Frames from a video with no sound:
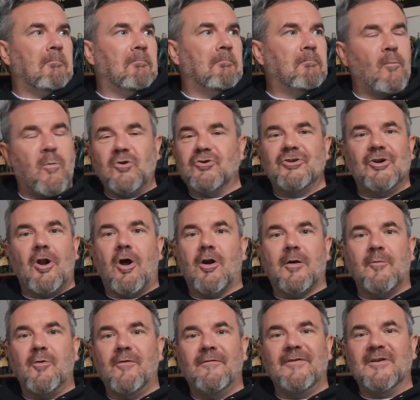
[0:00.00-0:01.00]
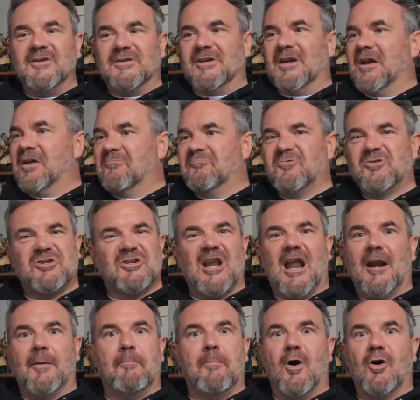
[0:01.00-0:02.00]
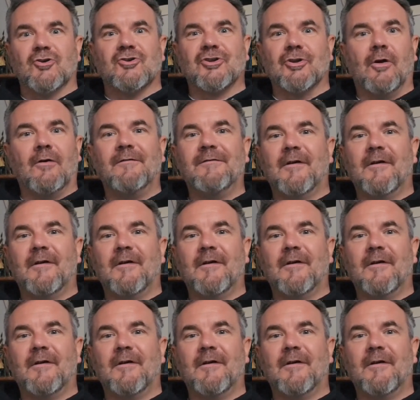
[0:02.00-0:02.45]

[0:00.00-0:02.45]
watching horror movies, selling boss stuff.